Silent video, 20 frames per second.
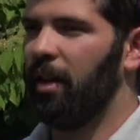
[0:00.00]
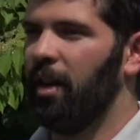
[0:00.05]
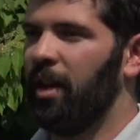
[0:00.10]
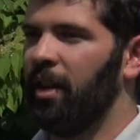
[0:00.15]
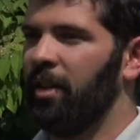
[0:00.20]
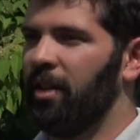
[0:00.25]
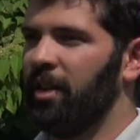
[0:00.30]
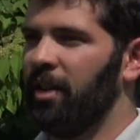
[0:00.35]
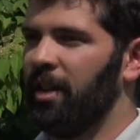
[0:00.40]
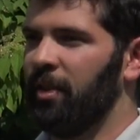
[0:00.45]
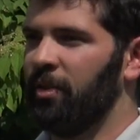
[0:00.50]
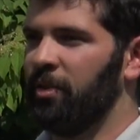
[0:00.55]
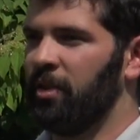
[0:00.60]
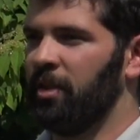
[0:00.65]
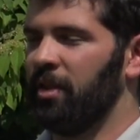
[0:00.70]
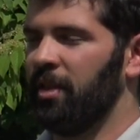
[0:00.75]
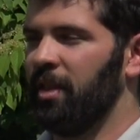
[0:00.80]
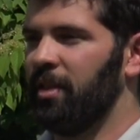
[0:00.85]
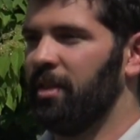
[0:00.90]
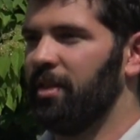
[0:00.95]
and then
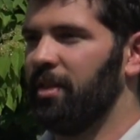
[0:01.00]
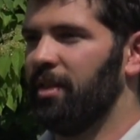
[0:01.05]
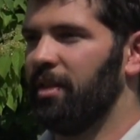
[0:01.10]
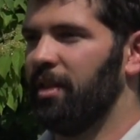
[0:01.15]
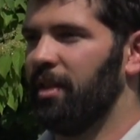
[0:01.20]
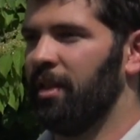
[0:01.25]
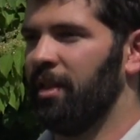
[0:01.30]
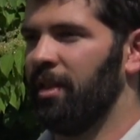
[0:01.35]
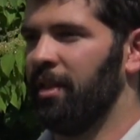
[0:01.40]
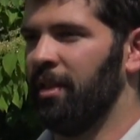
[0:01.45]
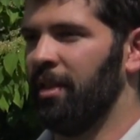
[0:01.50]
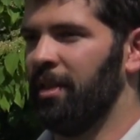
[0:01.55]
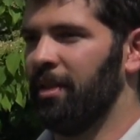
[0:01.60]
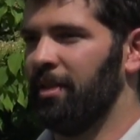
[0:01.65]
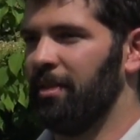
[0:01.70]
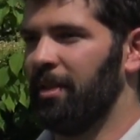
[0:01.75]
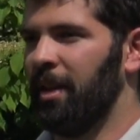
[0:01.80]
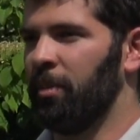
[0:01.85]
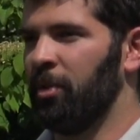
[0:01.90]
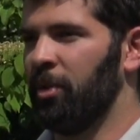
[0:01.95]
after
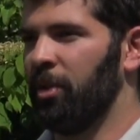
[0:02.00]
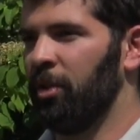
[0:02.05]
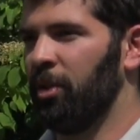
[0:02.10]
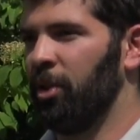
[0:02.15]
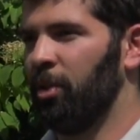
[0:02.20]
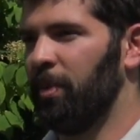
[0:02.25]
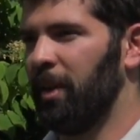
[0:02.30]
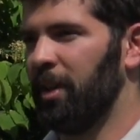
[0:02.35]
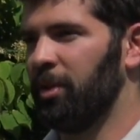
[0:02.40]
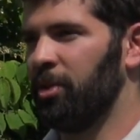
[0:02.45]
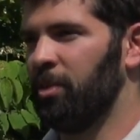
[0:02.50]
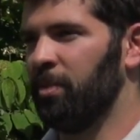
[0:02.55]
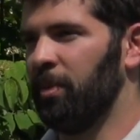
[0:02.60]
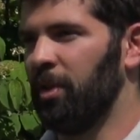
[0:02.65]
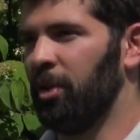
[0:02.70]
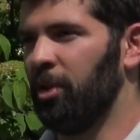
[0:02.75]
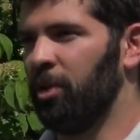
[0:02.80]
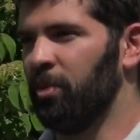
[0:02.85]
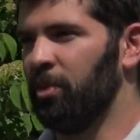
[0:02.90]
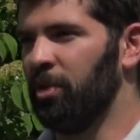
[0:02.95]
that I'm going to go back to
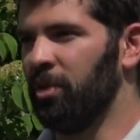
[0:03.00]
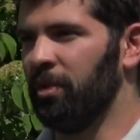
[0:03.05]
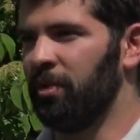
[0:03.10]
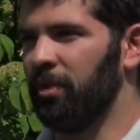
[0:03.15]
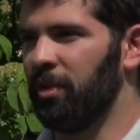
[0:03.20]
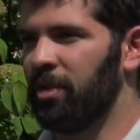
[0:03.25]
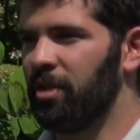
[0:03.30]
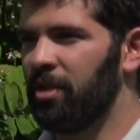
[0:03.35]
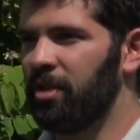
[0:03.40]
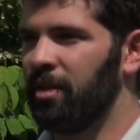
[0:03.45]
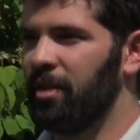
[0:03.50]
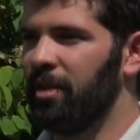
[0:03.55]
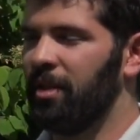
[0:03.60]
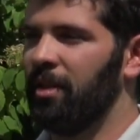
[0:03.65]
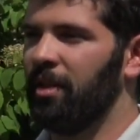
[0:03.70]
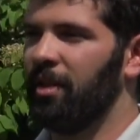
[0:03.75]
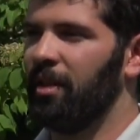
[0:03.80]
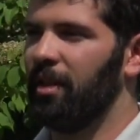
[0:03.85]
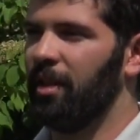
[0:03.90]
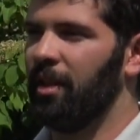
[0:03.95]
my home
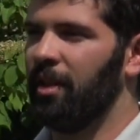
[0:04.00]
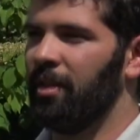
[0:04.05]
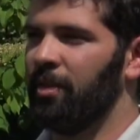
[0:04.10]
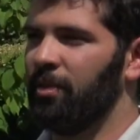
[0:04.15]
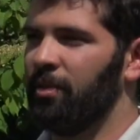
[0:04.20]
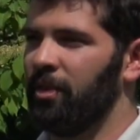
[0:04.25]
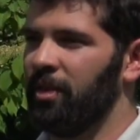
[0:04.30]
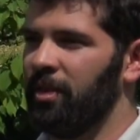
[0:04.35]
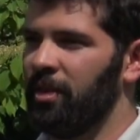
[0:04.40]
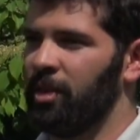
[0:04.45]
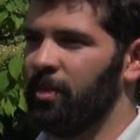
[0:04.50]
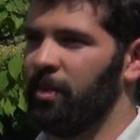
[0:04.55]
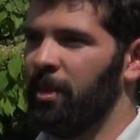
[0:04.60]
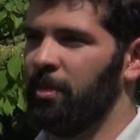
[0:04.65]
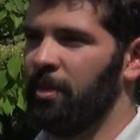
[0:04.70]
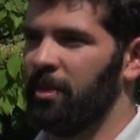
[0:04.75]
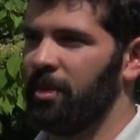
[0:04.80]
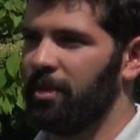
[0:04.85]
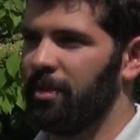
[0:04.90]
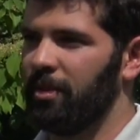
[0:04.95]
university and finish my
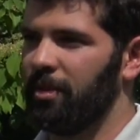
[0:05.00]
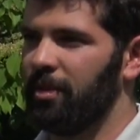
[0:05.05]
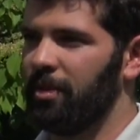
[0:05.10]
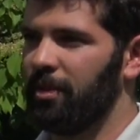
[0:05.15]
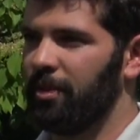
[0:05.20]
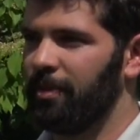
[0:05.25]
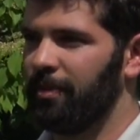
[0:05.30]
master's.